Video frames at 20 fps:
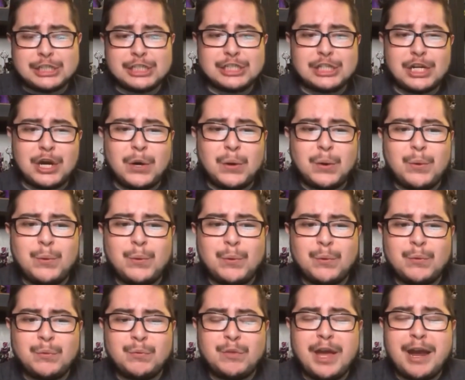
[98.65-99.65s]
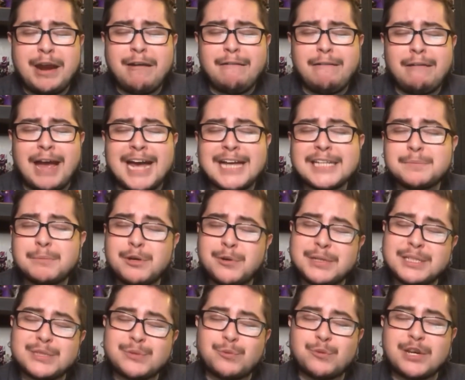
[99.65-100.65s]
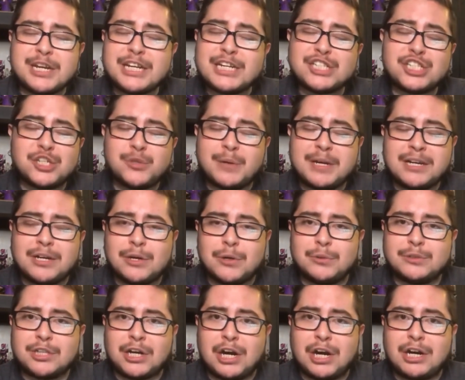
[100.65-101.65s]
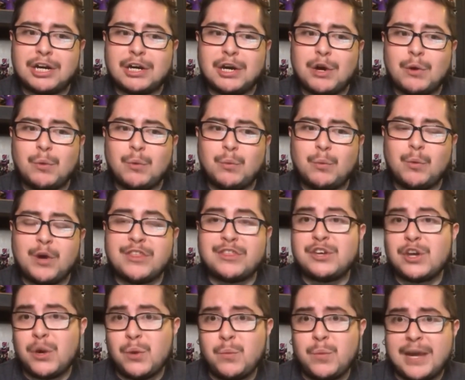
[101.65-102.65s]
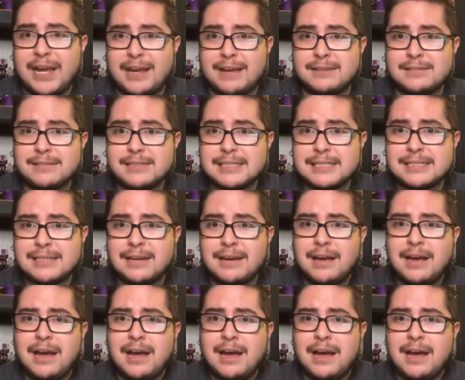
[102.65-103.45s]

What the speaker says: So Hasbro is reissuing Goldar with no wings.